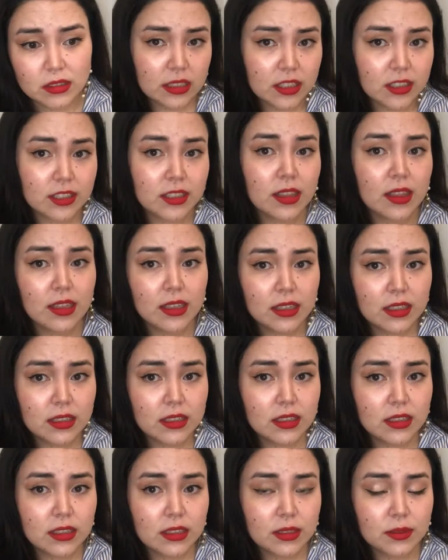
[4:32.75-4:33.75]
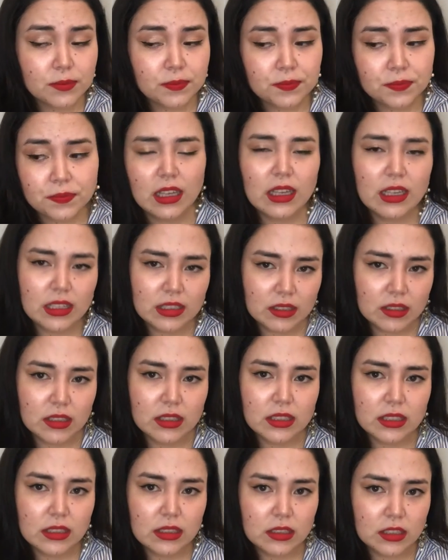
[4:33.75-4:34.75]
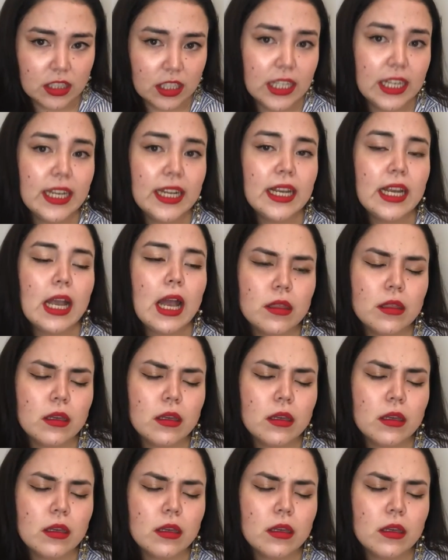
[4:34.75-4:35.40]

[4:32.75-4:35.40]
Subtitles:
such things. It's concerning.